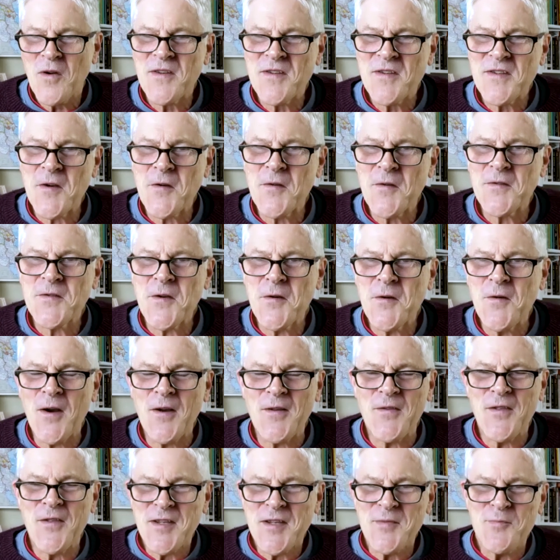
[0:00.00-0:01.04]
So
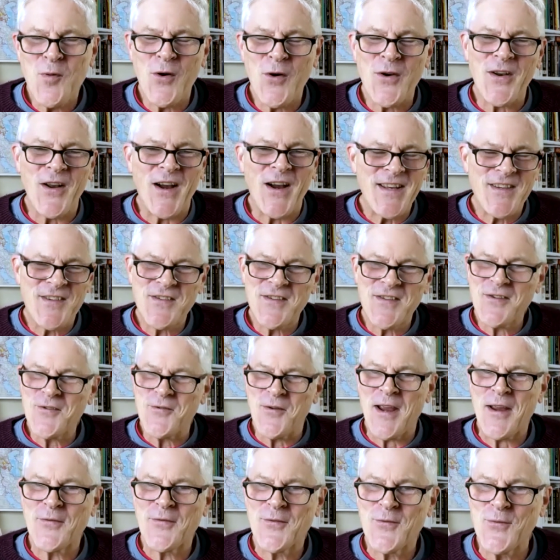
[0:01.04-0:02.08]
at this point, I do
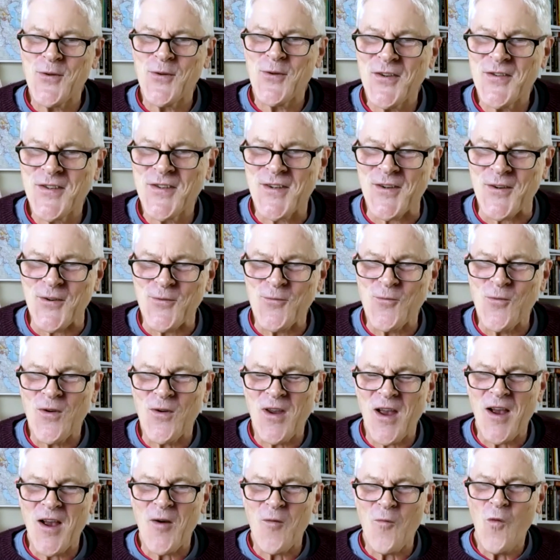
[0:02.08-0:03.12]
have to ask you,
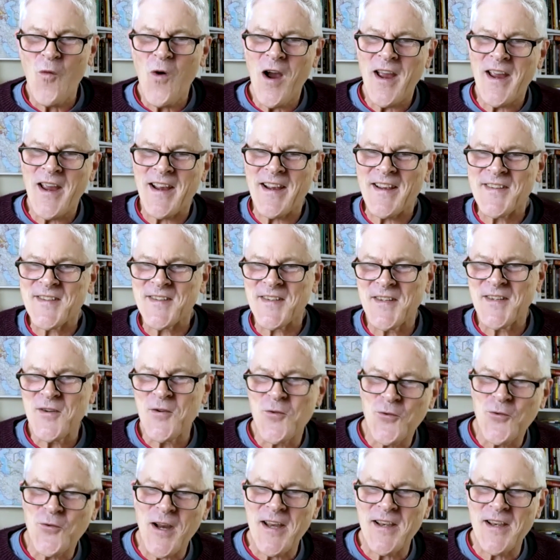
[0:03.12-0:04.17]
why, as a
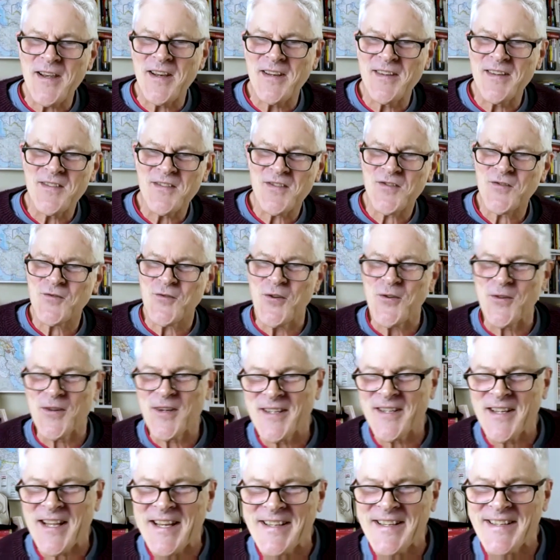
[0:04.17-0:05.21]
Ukrainian /
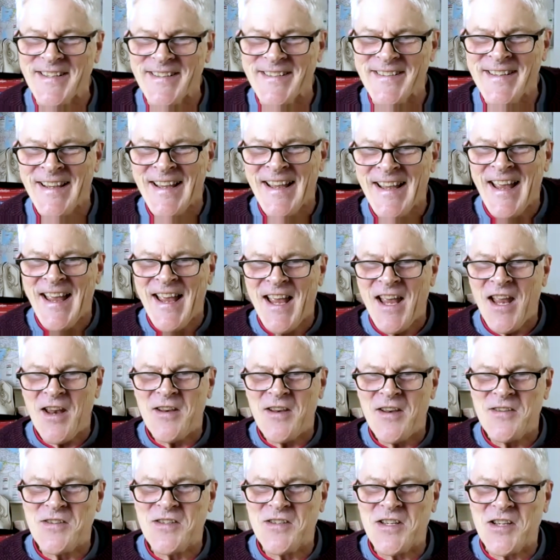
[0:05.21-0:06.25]
Canadian,
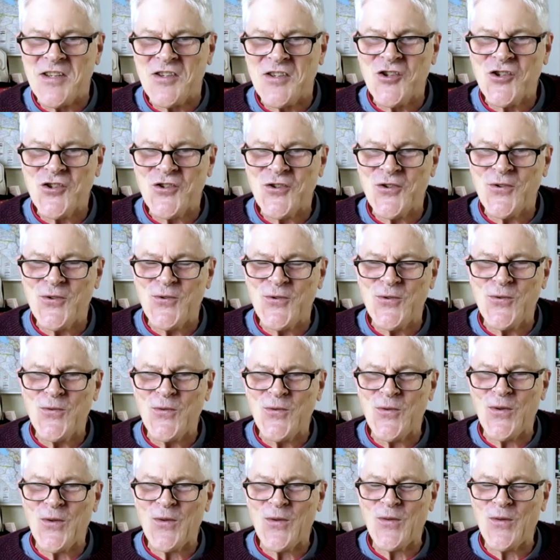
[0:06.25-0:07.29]
did
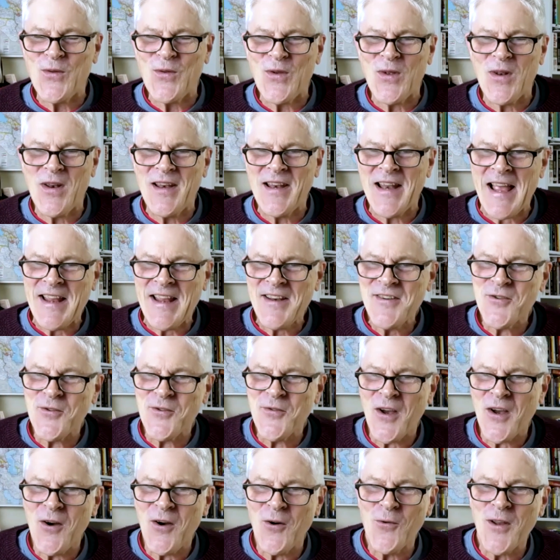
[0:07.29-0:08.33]
you land
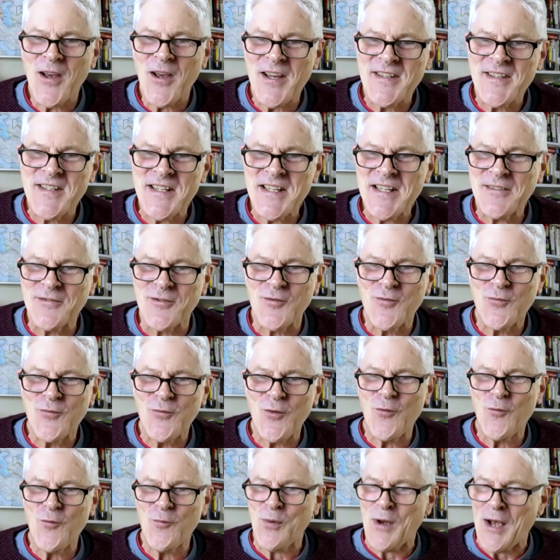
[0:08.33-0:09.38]
on the whole idea
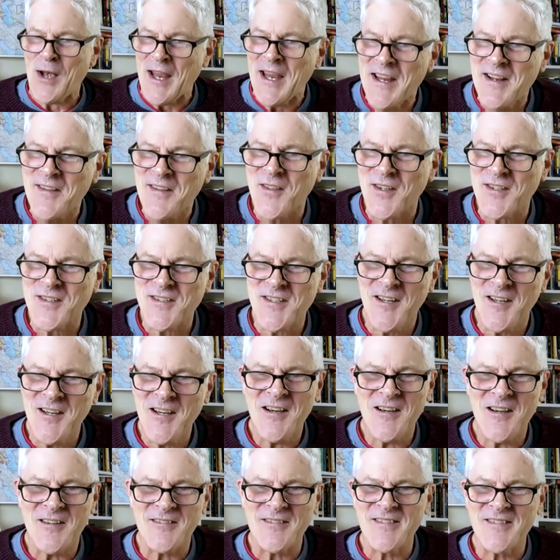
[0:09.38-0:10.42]
of playing the
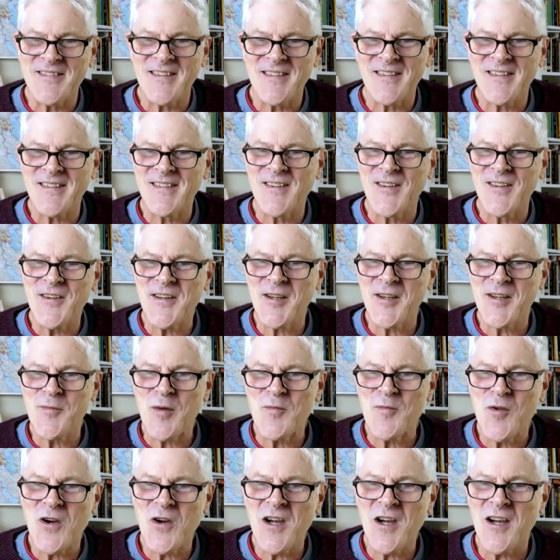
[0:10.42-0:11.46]
tar and learning
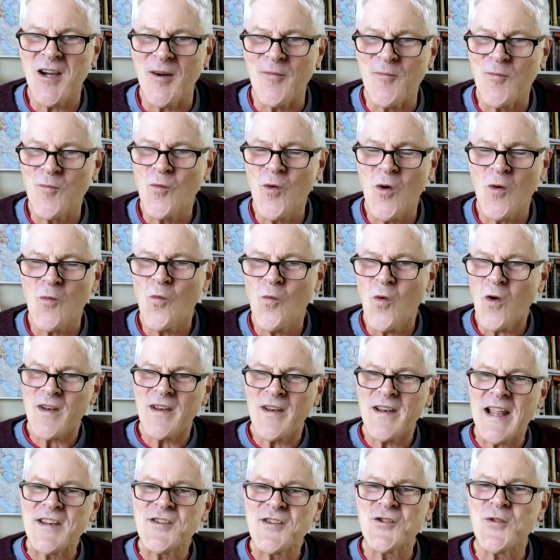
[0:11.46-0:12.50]
about Mugham? What
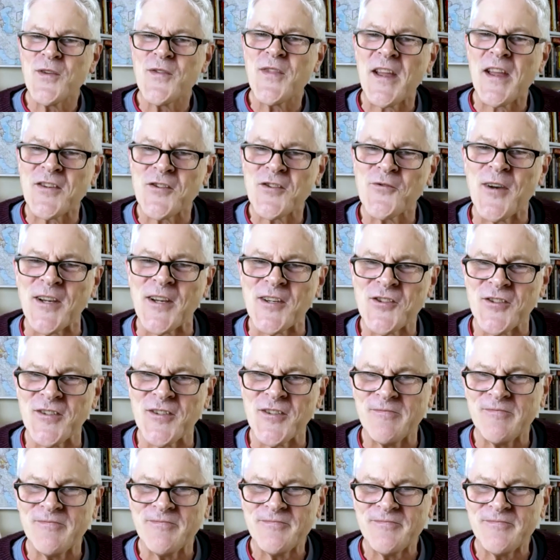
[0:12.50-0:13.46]
led you in that direction?